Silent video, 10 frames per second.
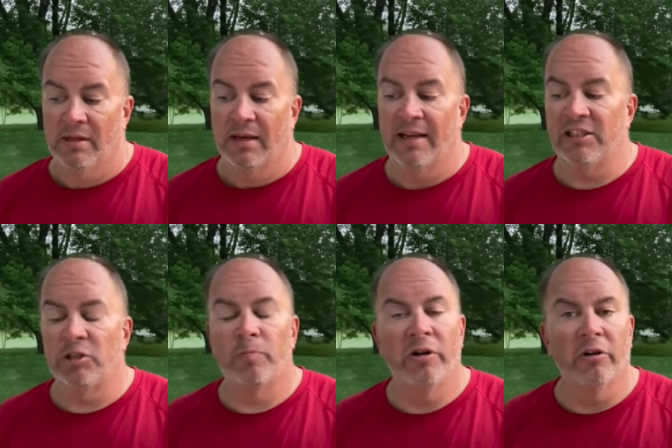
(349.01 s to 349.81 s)
Let
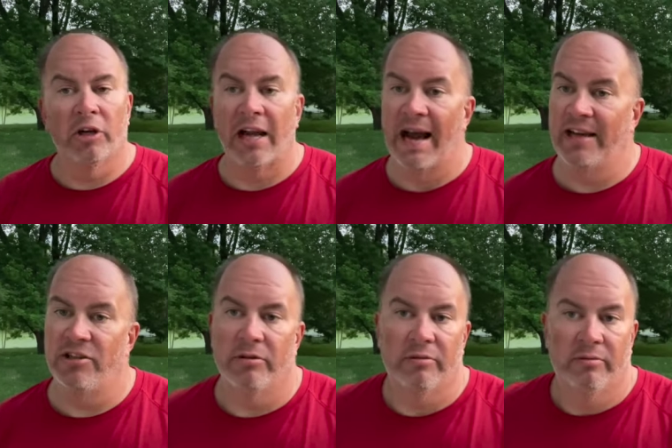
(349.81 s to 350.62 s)
spirit guide
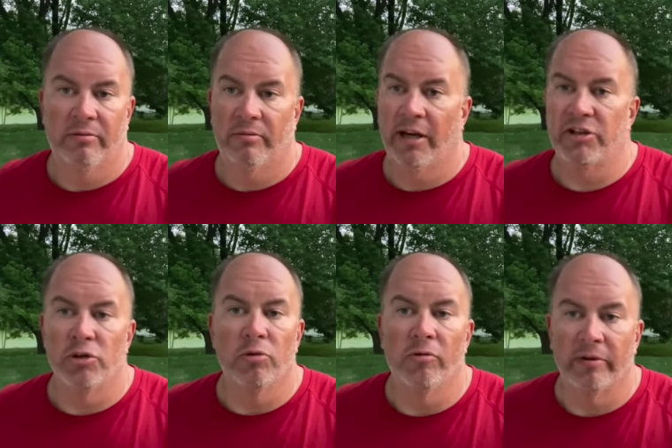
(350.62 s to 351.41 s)
you as you're
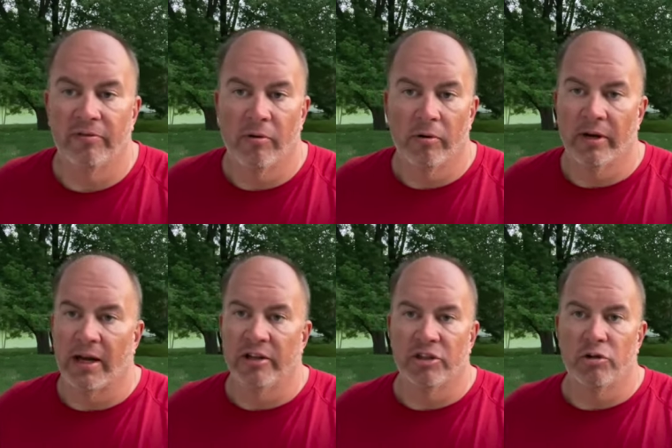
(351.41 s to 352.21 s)
moving forward
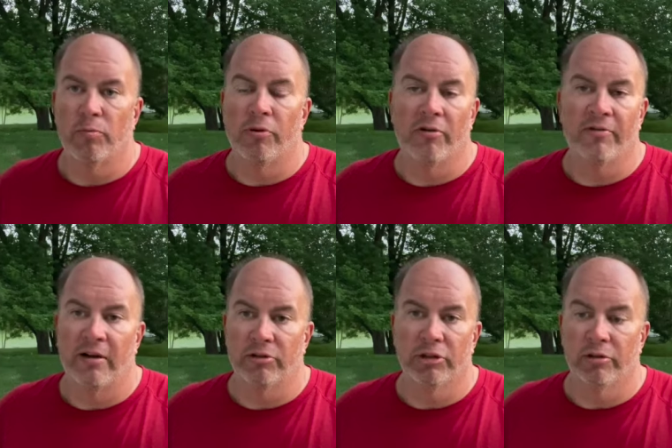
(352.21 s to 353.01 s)
on this new
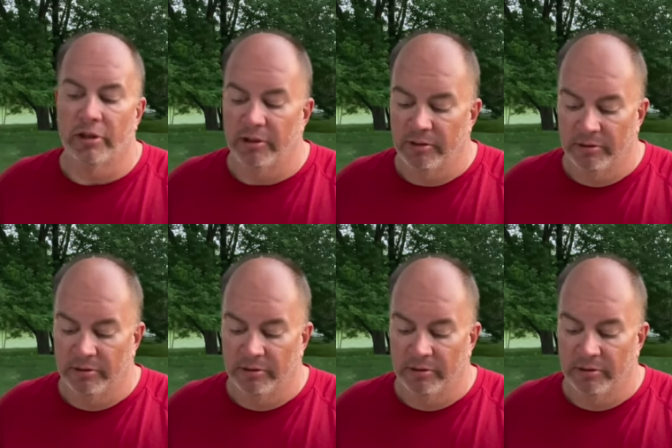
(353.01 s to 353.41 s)
profound journey